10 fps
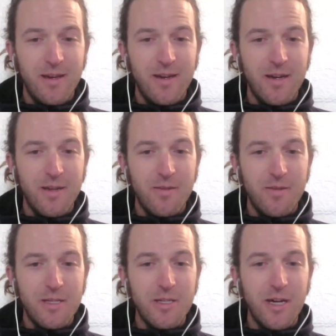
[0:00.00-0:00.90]
uh,
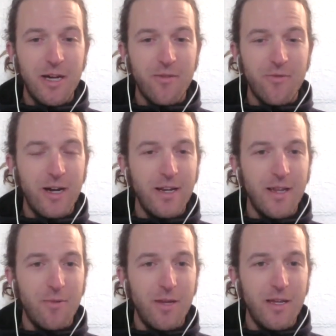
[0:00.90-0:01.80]
the style of riding
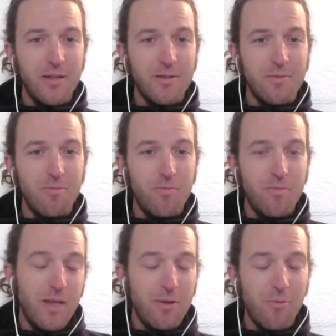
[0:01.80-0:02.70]
that we
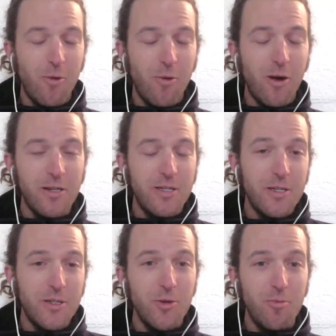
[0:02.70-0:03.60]
that we wanted to
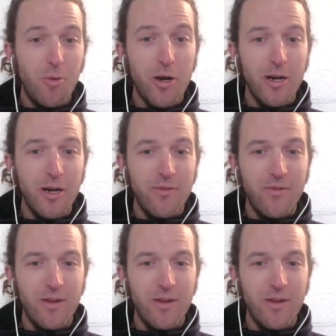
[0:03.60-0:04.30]
do more of.